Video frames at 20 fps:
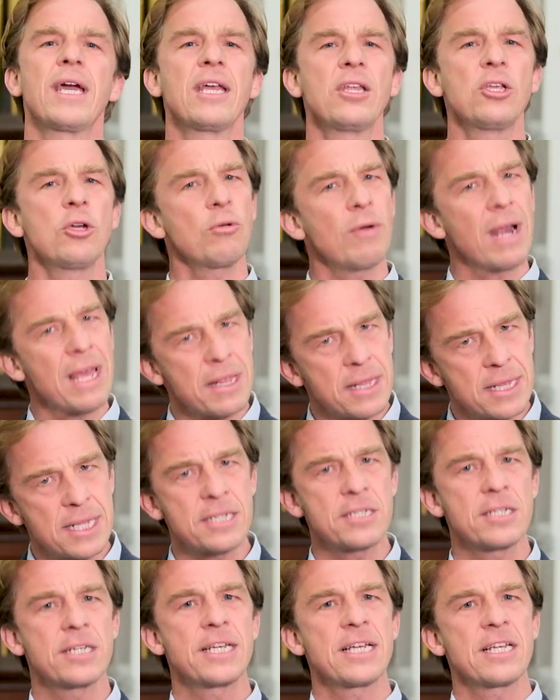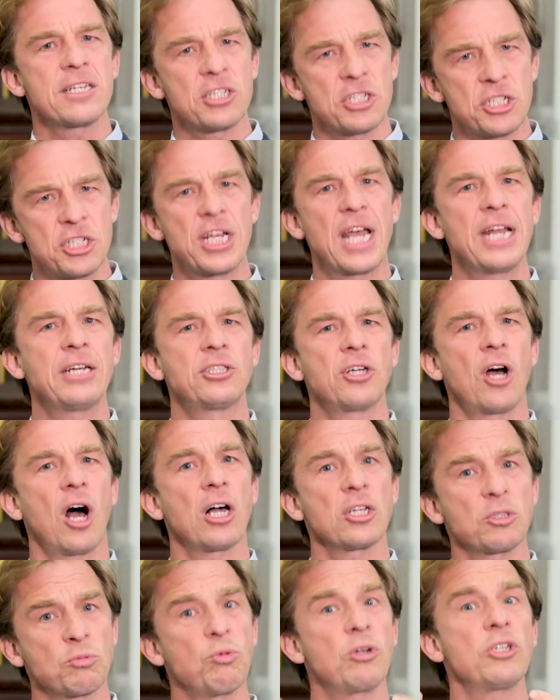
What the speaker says: in your ethnicity as Gentiles